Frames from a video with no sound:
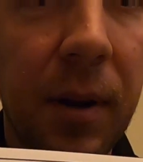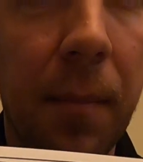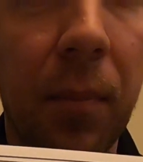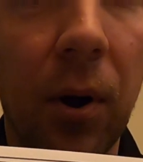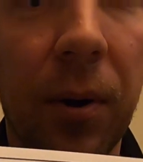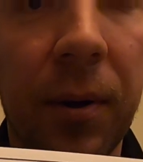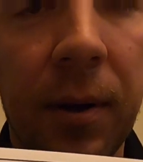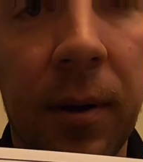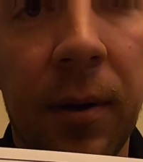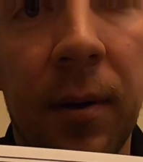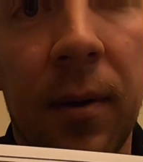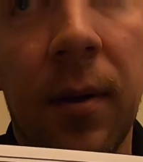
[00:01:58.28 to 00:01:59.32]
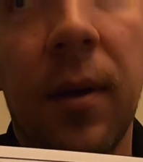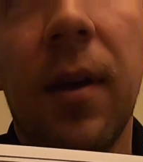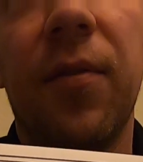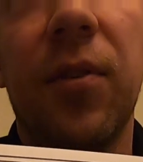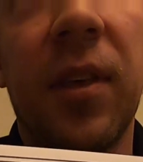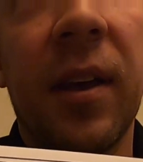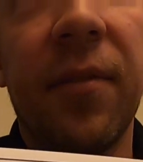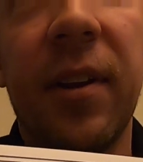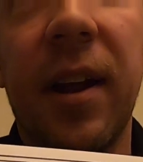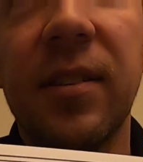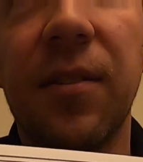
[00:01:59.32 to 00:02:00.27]
number, if you think of
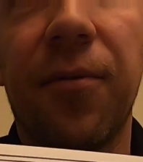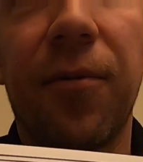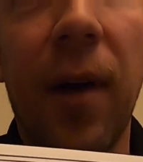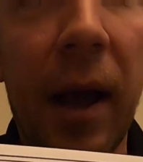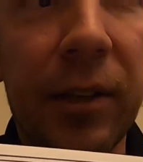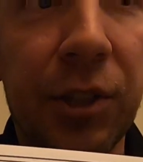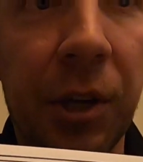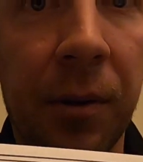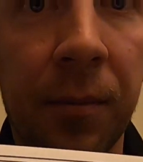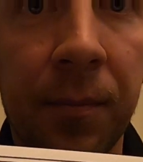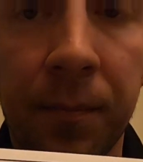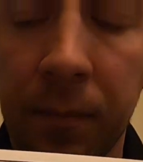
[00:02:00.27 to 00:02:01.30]
it as a fraction,